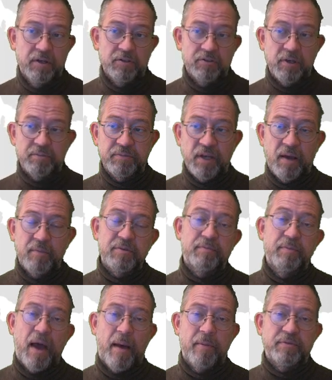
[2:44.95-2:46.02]
Sometimes
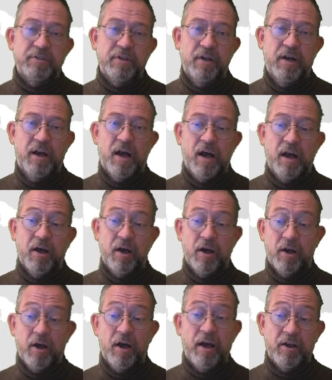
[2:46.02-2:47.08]
maps are
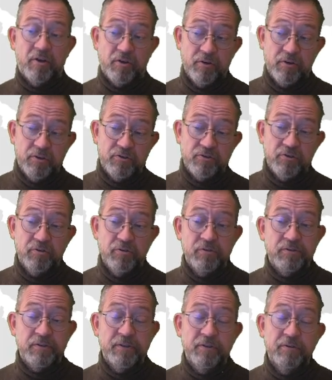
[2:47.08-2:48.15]
a good tool
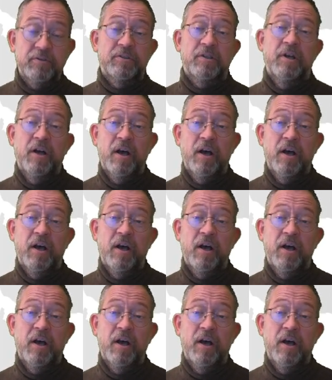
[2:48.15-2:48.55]
to use,